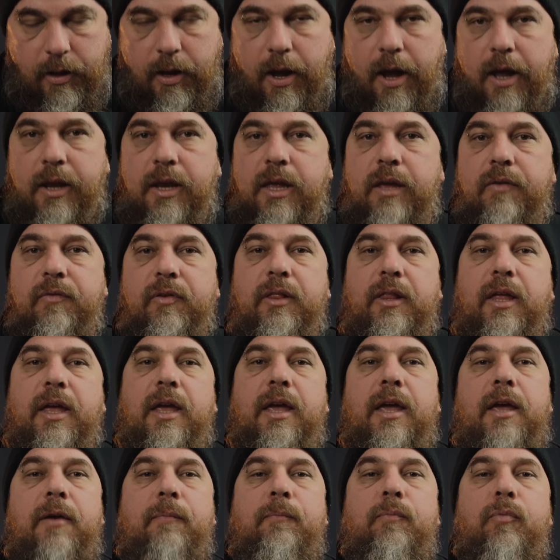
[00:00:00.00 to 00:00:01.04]
And even
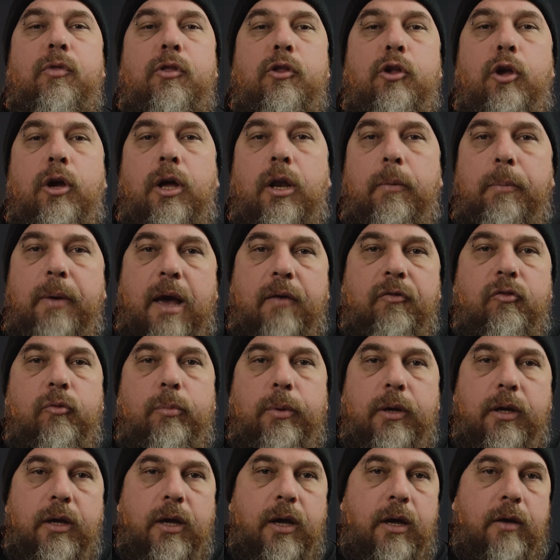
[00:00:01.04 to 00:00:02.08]
there, You're going to be, have to
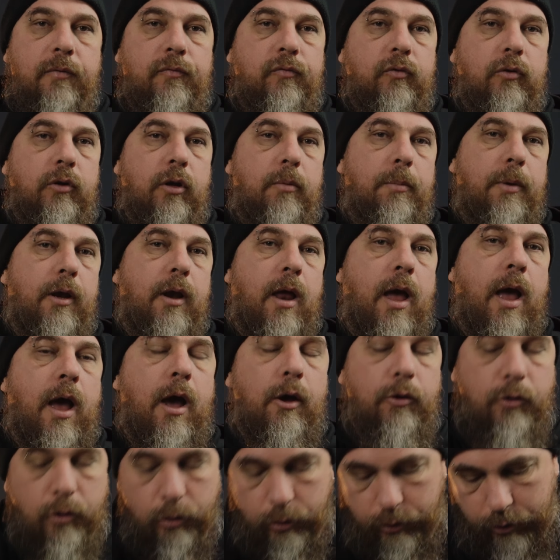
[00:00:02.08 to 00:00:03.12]
be careful about how
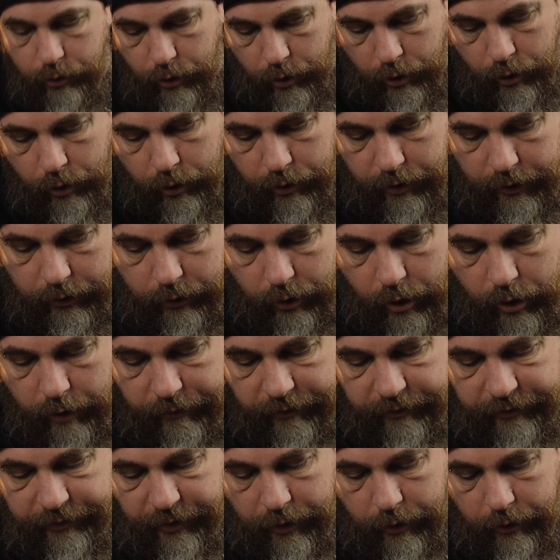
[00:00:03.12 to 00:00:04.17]
you dial that kind of
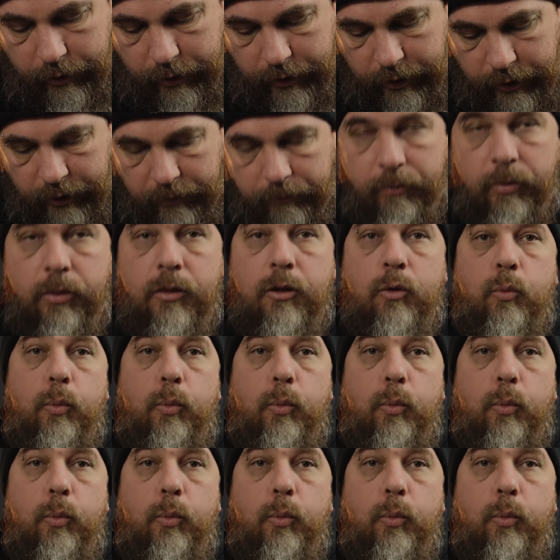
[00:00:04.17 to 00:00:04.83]
a sound in.